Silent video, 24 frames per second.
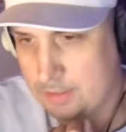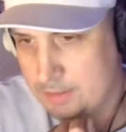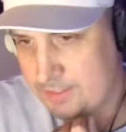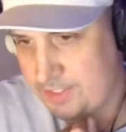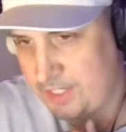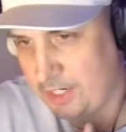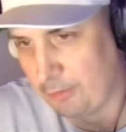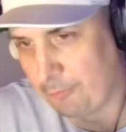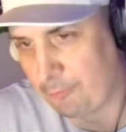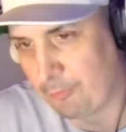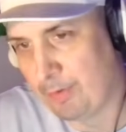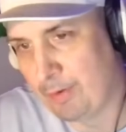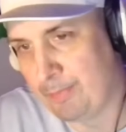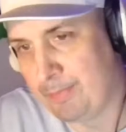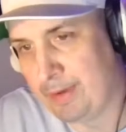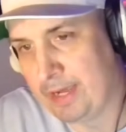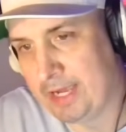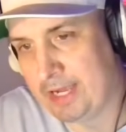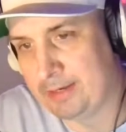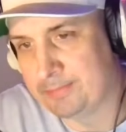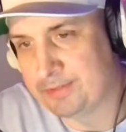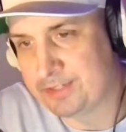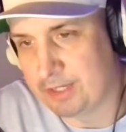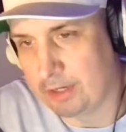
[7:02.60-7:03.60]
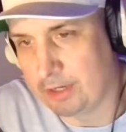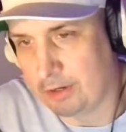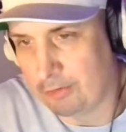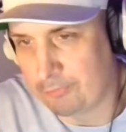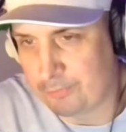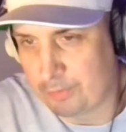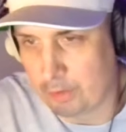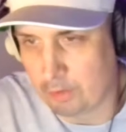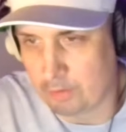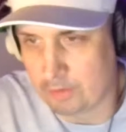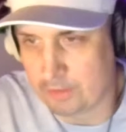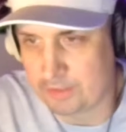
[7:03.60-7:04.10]
Let's hear from the man
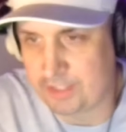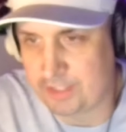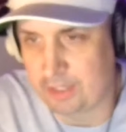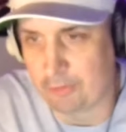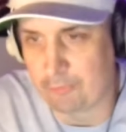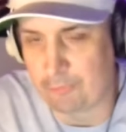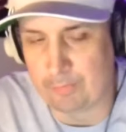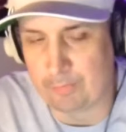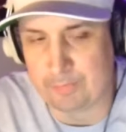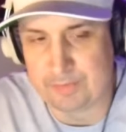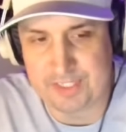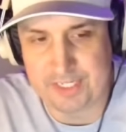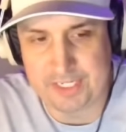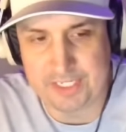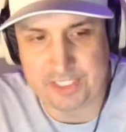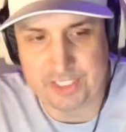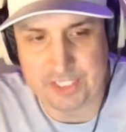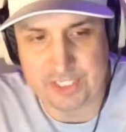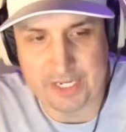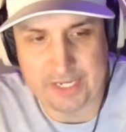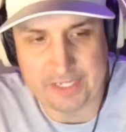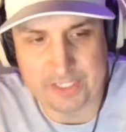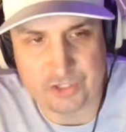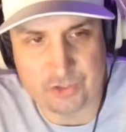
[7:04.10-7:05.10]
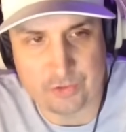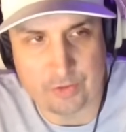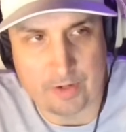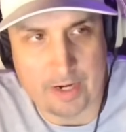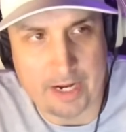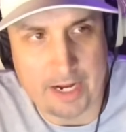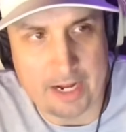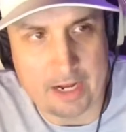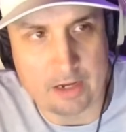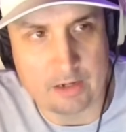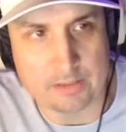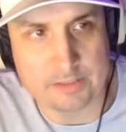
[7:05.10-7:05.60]
himself, though. Let's hear from CJ
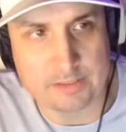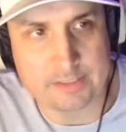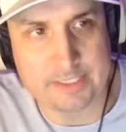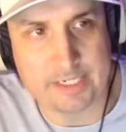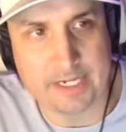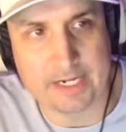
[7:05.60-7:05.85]
Stroud.